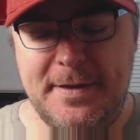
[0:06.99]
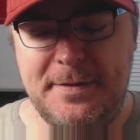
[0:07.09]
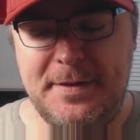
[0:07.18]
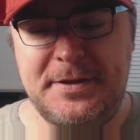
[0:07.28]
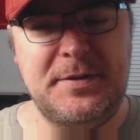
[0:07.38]

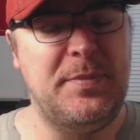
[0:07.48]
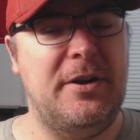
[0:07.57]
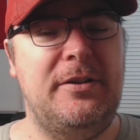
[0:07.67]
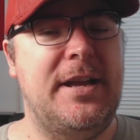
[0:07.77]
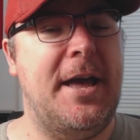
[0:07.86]
this
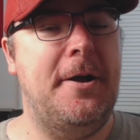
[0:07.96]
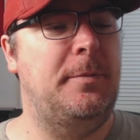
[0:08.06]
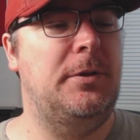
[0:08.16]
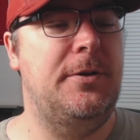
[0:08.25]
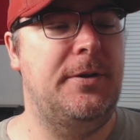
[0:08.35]
apparently got
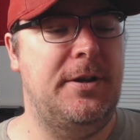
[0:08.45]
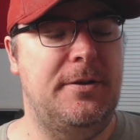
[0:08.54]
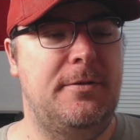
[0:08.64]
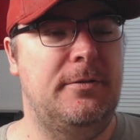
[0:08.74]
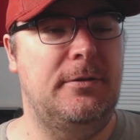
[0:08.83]
uploaded,
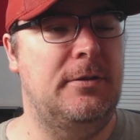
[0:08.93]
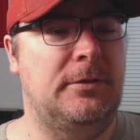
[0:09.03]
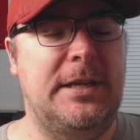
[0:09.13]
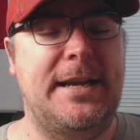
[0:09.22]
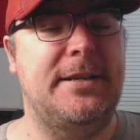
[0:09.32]

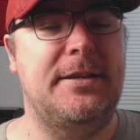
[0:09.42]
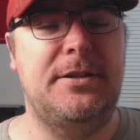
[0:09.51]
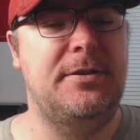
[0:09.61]
leaked